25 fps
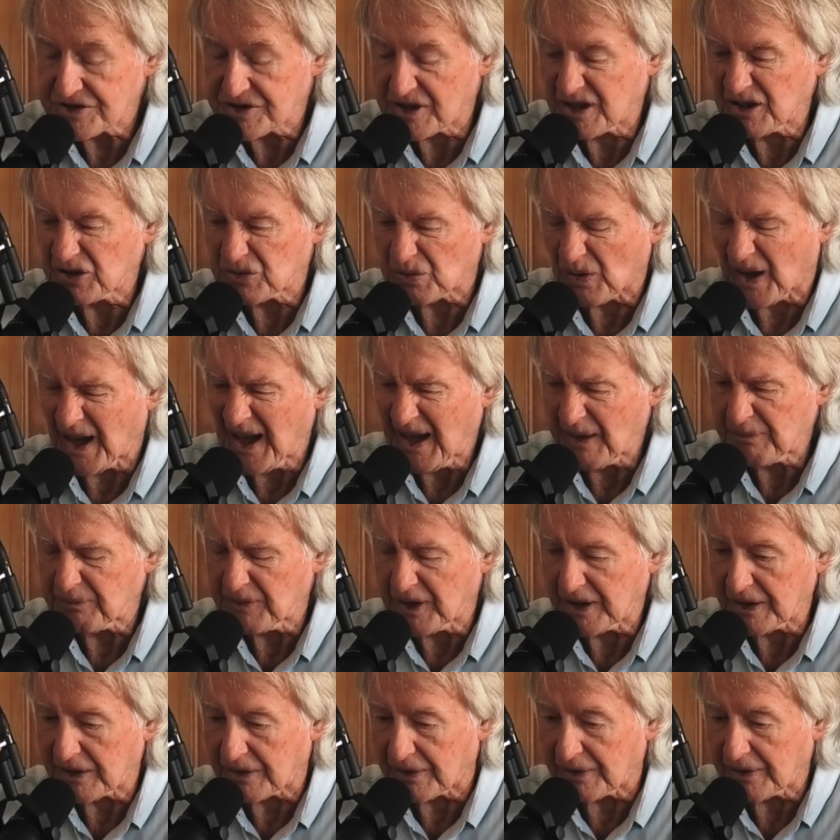Things were
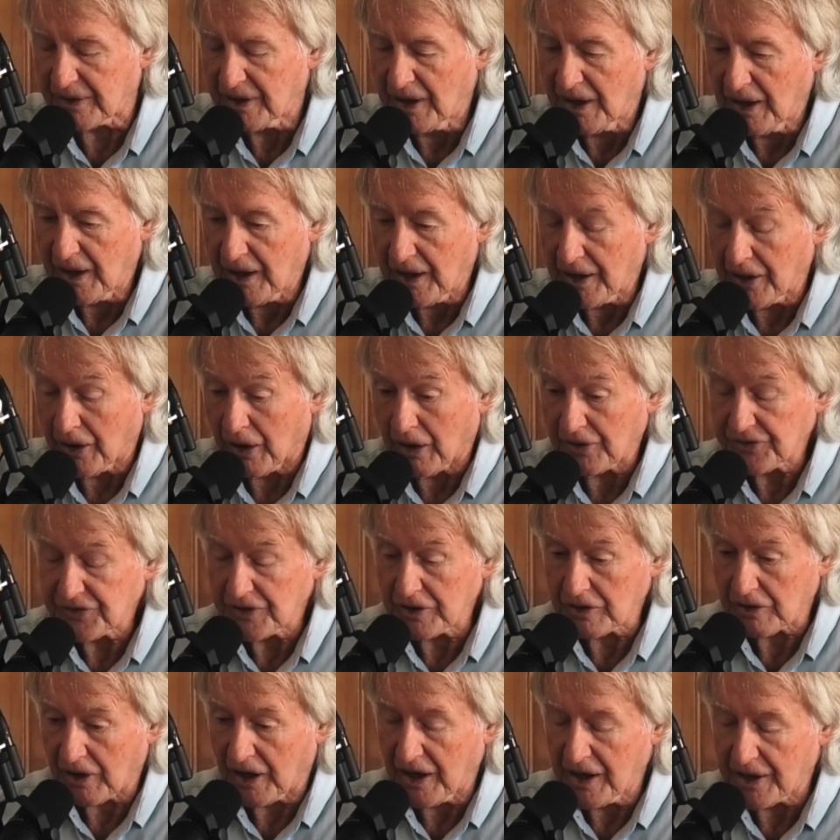happening, and uh, I
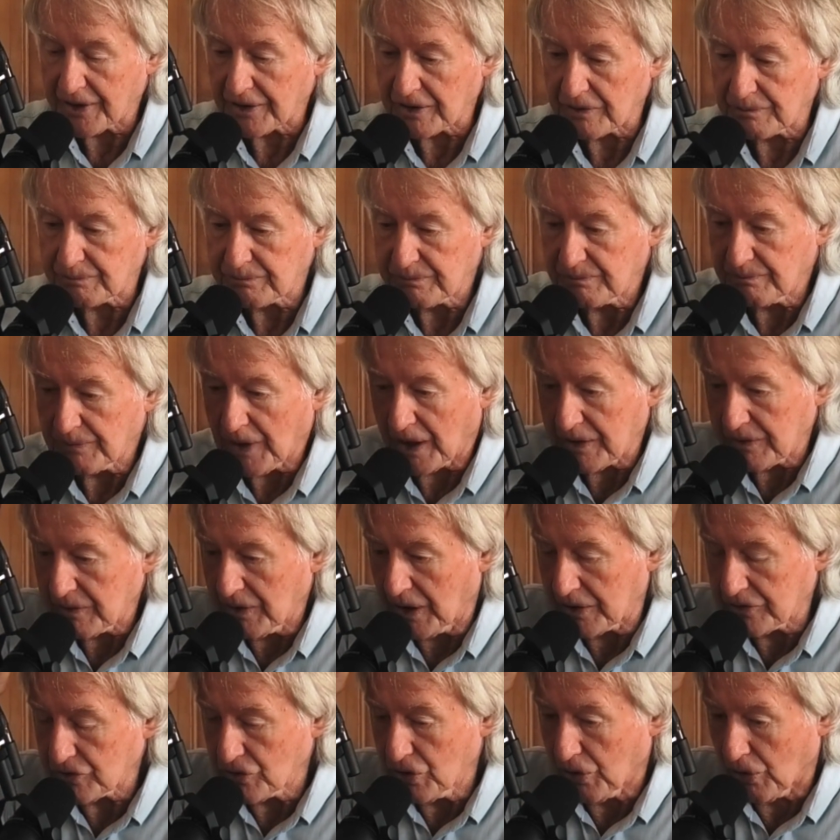think I had a, a,
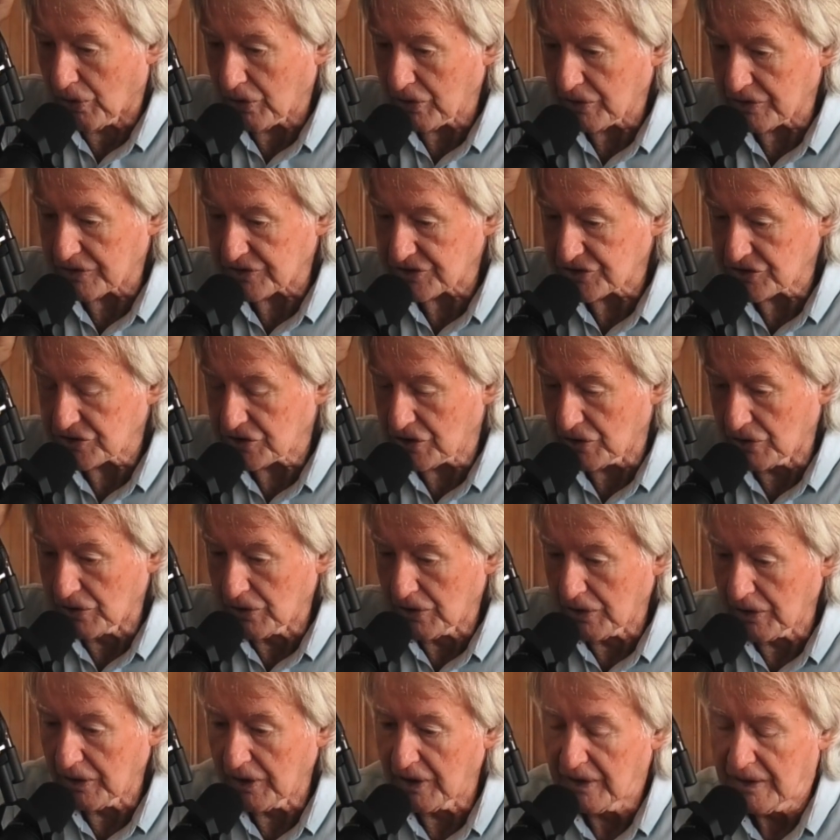a talk at a
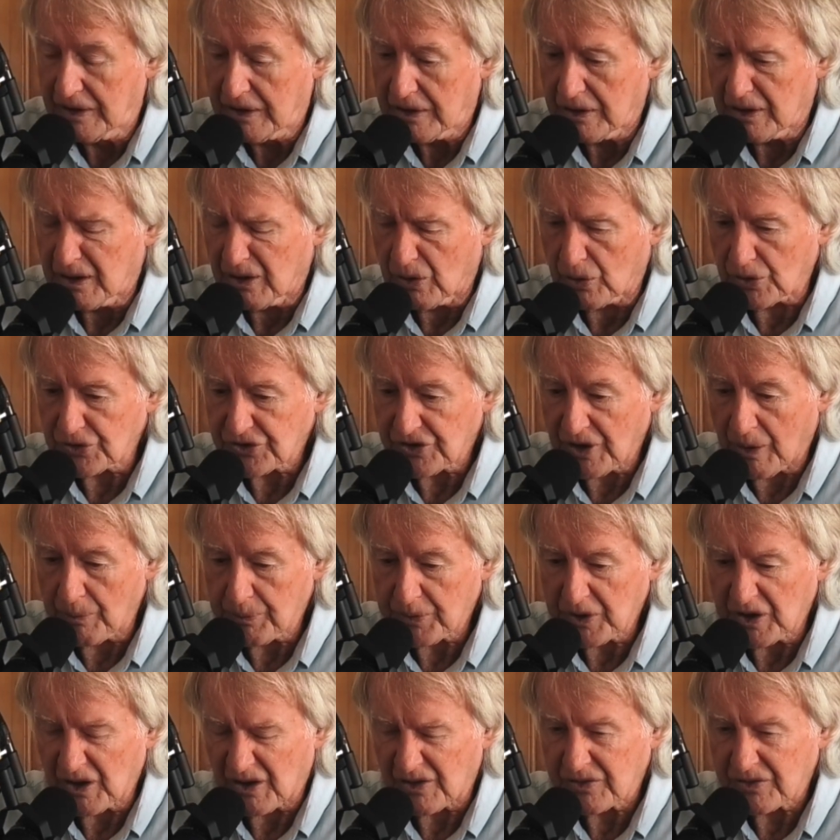school or something. I